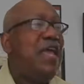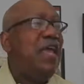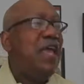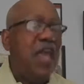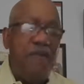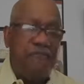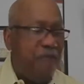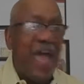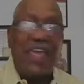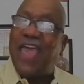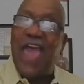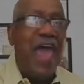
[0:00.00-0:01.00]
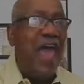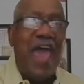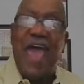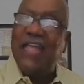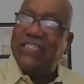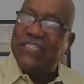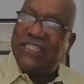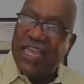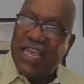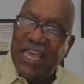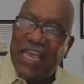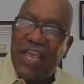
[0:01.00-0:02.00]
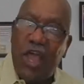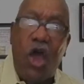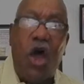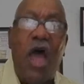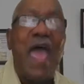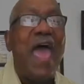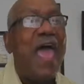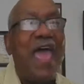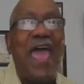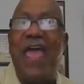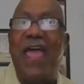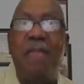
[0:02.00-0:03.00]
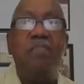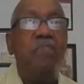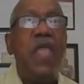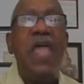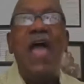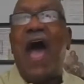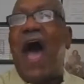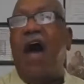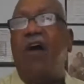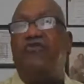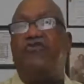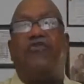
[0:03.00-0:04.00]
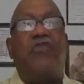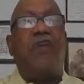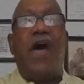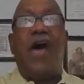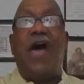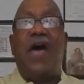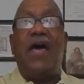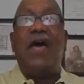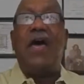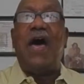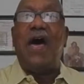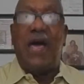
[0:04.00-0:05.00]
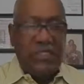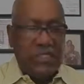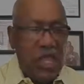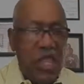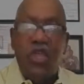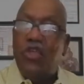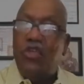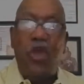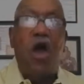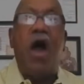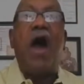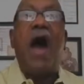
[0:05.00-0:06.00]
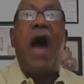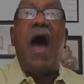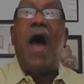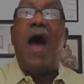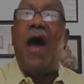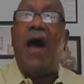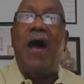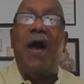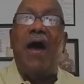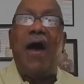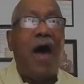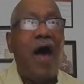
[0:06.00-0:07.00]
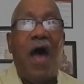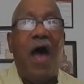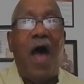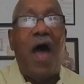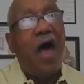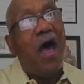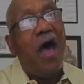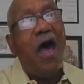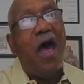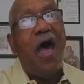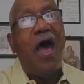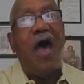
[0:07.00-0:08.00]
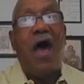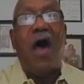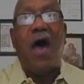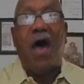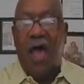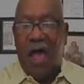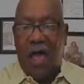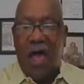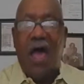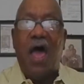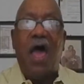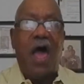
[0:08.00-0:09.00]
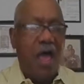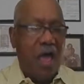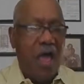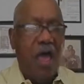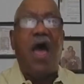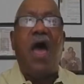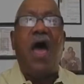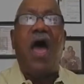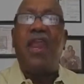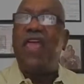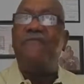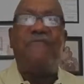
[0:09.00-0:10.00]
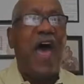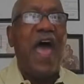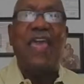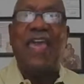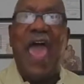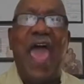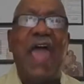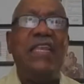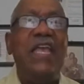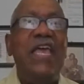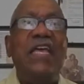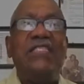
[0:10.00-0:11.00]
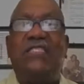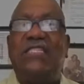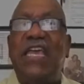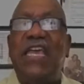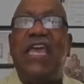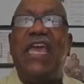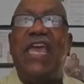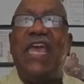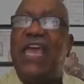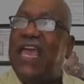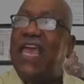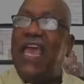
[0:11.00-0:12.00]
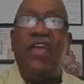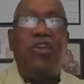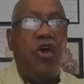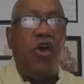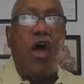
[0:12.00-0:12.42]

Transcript: if I can't see your hand, I'll trust your heart. If I can't see your